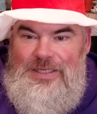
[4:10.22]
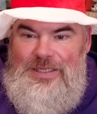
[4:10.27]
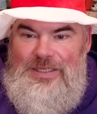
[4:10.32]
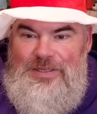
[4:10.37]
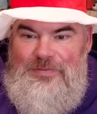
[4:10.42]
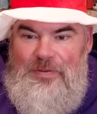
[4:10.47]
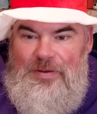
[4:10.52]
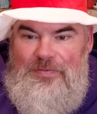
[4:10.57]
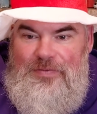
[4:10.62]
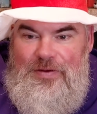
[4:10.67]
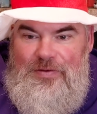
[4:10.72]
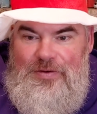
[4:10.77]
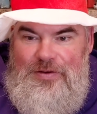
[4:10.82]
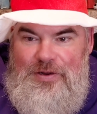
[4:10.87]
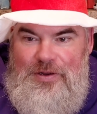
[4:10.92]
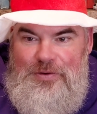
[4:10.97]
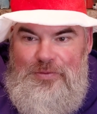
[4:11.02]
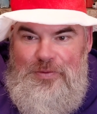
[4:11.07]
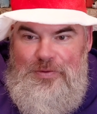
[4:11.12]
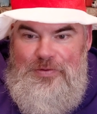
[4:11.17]
It's my favorite
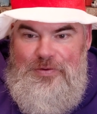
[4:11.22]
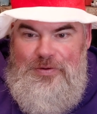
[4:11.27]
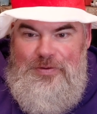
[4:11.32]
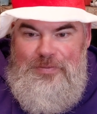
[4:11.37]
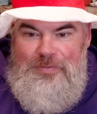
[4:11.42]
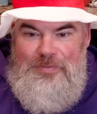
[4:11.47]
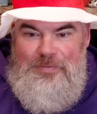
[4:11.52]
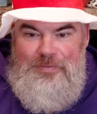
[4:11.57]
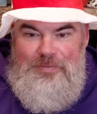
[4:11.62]
tongue twister.